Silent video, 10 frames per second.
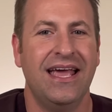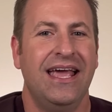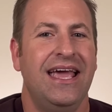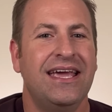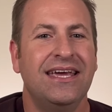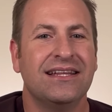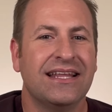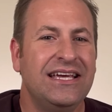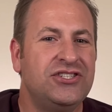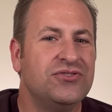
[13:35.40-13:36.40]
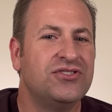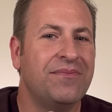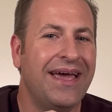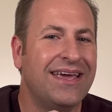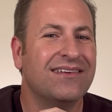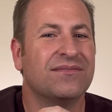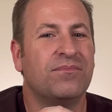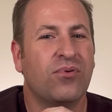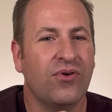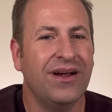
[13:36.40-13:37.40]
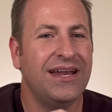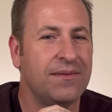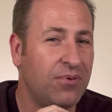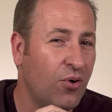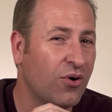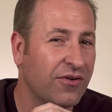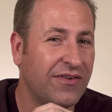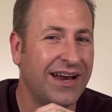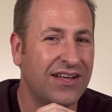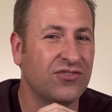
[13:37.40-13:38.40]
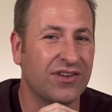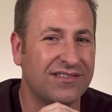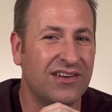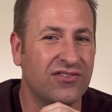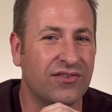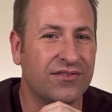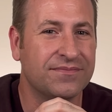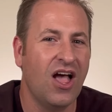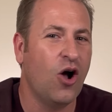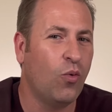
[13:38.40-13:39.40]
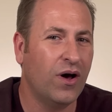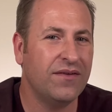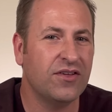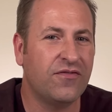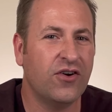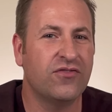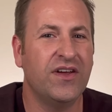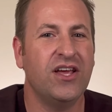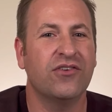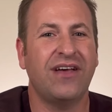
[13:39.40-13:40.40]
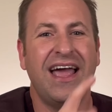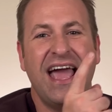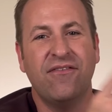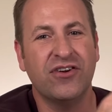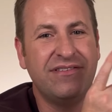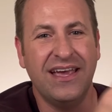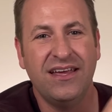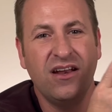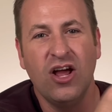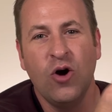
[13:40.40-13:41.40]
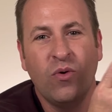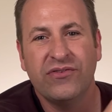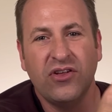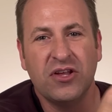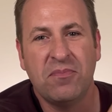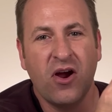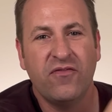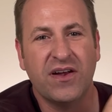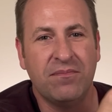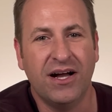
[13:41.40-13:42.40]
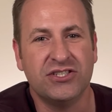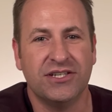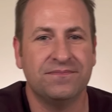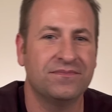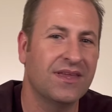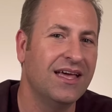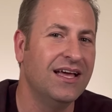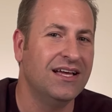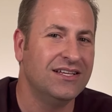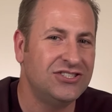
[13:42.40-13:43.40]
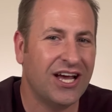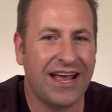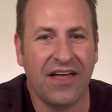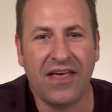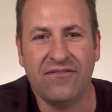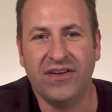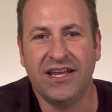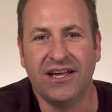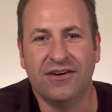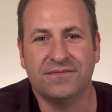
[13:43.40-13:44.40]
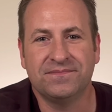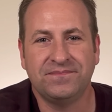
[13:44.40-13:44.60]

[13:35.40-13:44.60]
It can lead you to making some pretty poor financial decisions. One of the first videos I ever did was on the perfect budget. Check out that video.